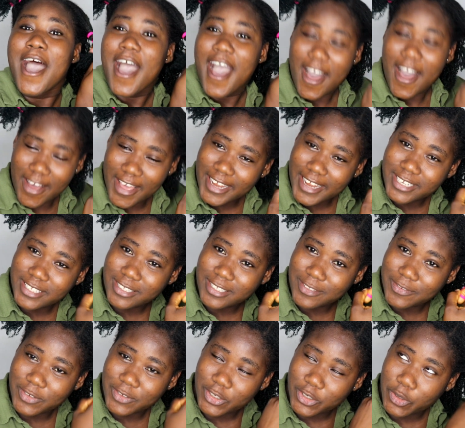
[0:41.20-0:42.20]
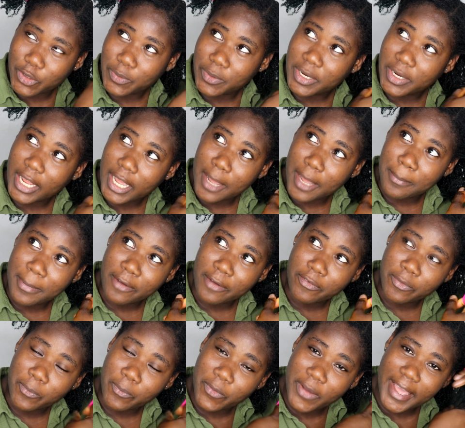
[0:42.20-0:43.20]
I'll edit this video when I come back
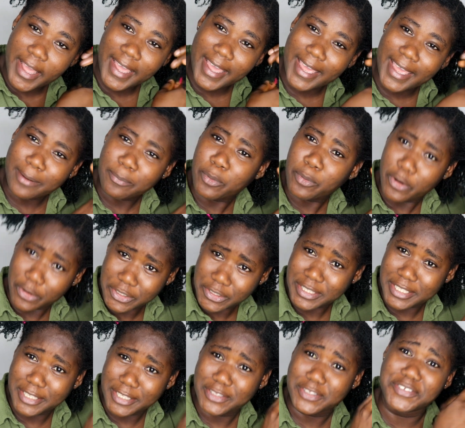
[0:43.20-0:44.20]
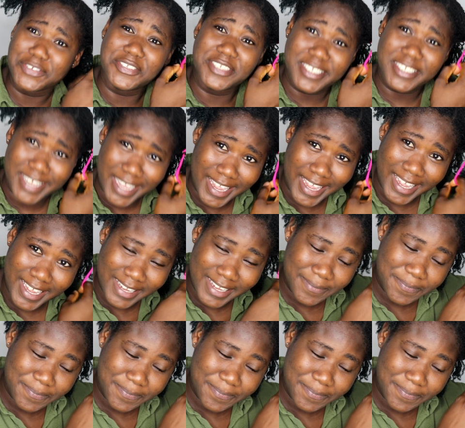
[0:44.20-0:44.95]
from work and post it today.